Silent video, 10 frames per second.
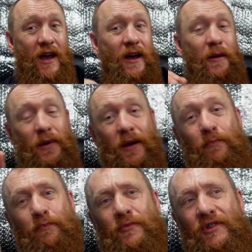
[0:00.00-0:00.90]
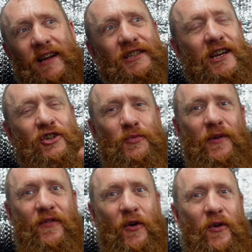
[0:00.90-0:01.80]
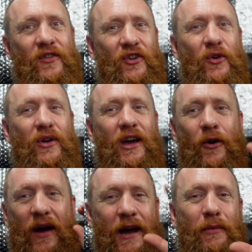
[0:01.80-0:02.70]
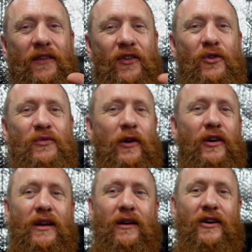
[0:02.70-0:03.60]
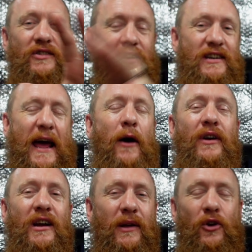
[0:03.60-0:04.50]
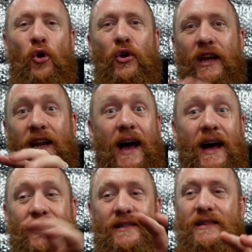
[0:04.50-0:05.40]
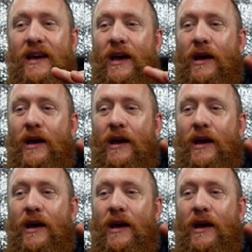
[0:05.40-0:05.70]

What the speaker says: Actually, just before I do go, how many of you spider guys are now going to be looking at ants?